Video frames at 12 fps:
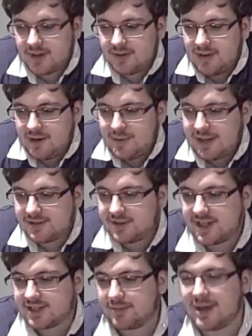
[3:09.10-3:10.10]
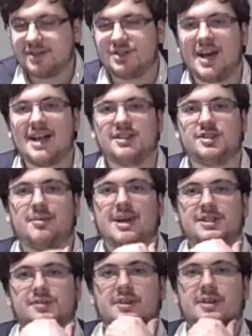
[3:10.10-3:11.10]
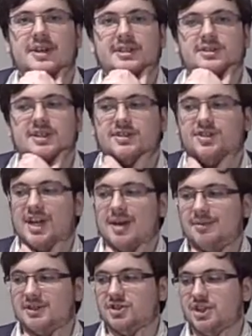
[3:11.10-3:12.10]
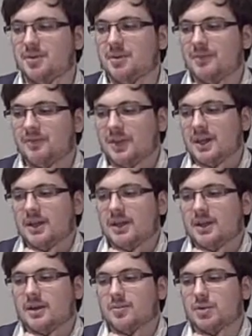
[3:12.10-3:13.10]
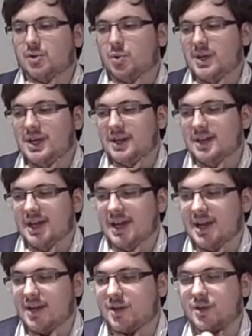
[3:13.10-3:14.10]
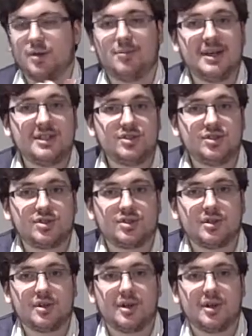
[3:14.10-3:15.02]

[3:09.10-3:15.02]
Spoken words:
Then we had the six-pack challenge match for the United States Championship between The Miz,